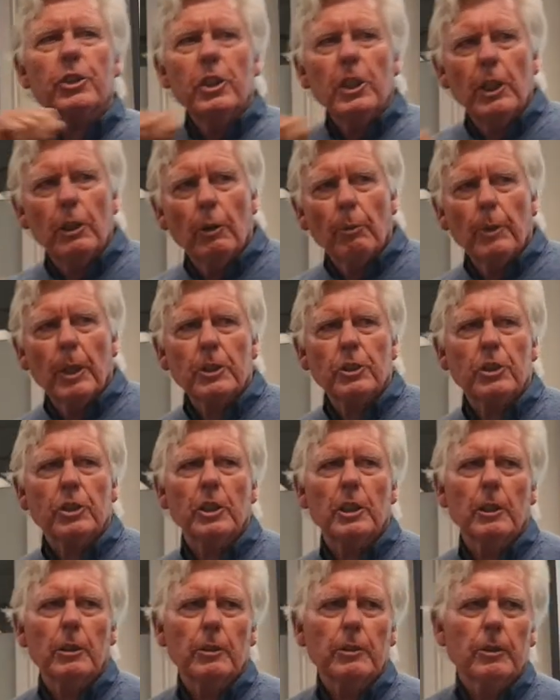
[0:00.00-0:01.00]
You are my
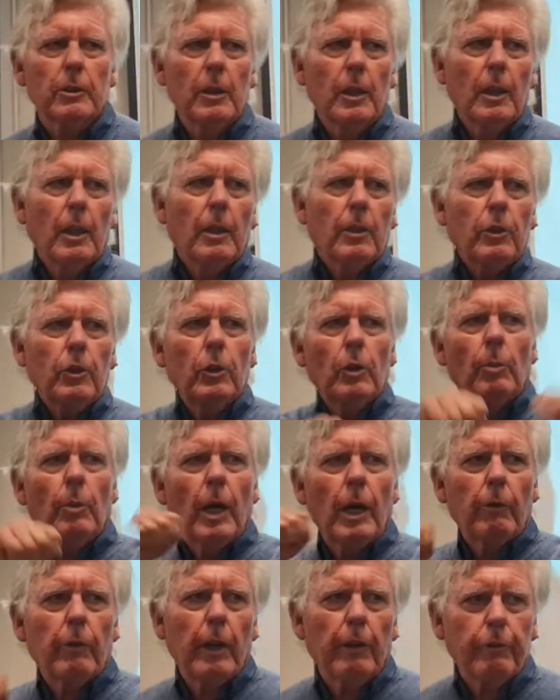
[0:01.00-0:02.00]
shield. You are
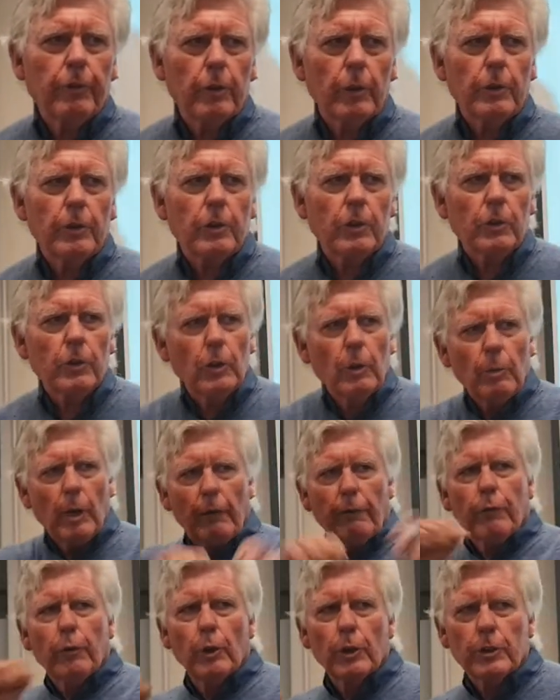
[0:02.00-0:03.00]
my refuge. You are
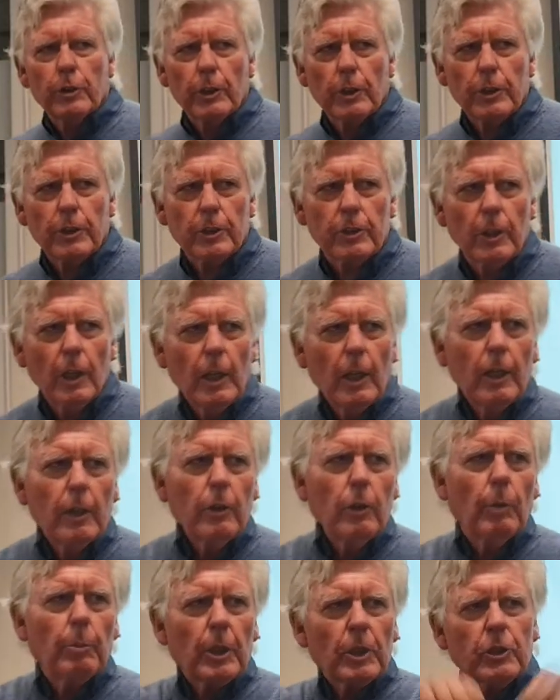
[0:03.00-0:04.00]
my fortress.
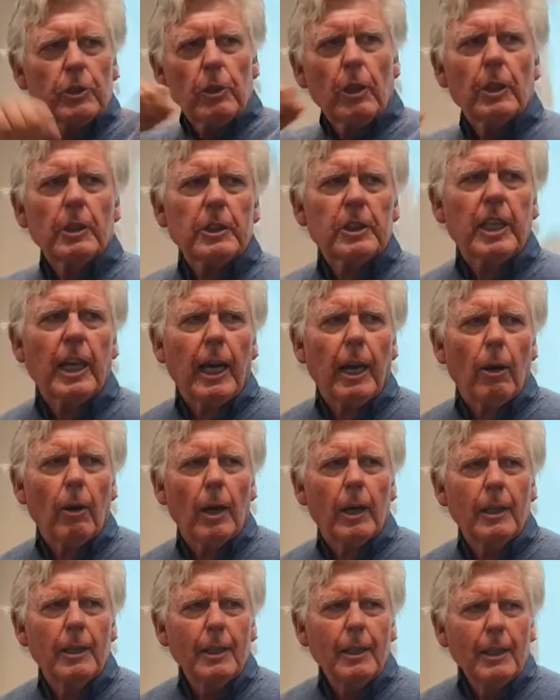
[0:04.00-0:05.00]
You are my strong
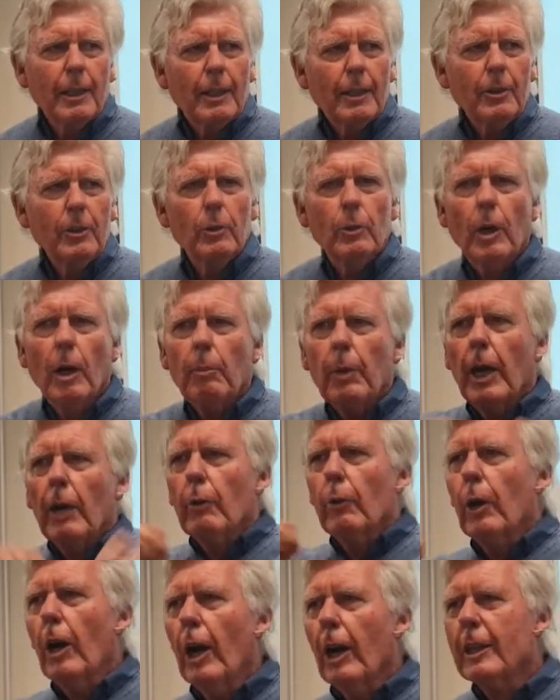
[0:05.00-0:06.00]
tower. You are my
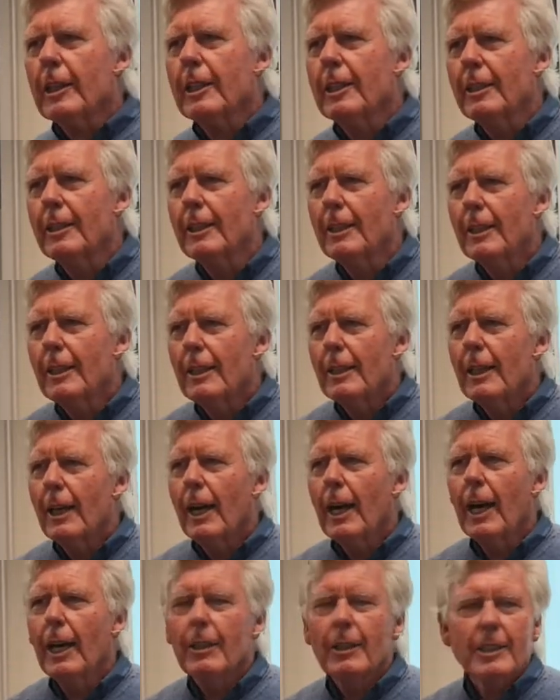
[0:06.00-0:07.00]
rock.
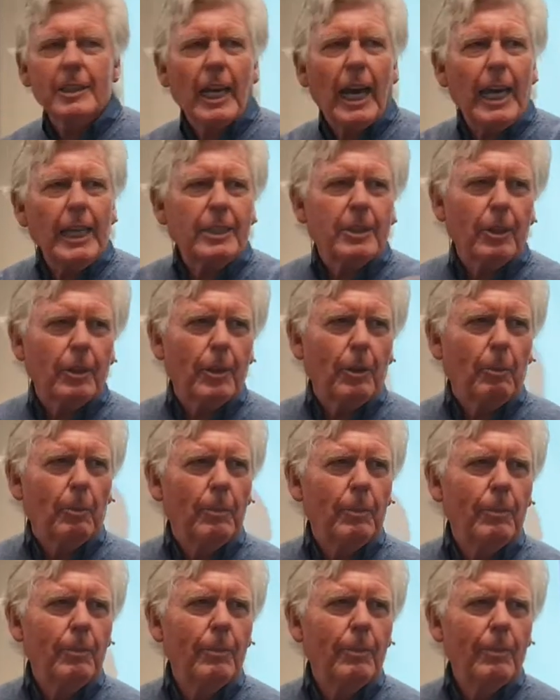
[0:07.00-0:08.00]
There's eight of
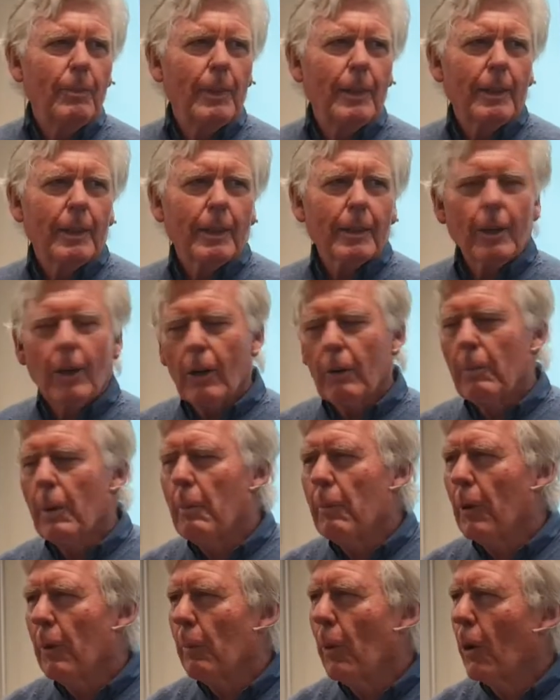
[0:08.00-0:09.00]
them. Can't
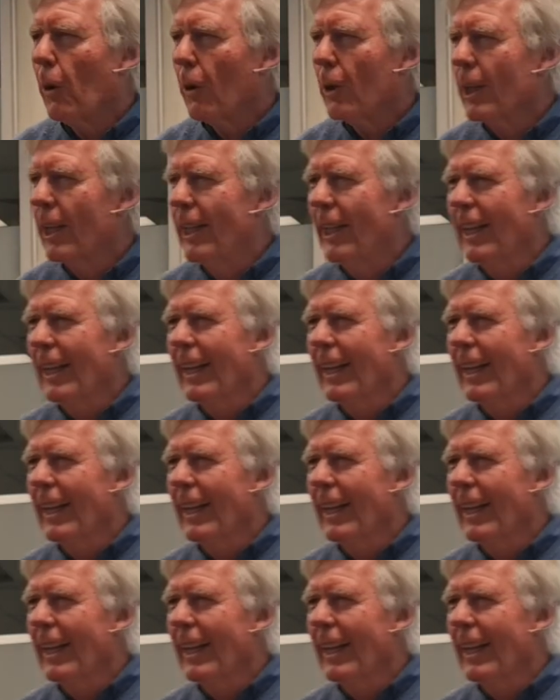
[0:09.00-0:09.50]
remember them all.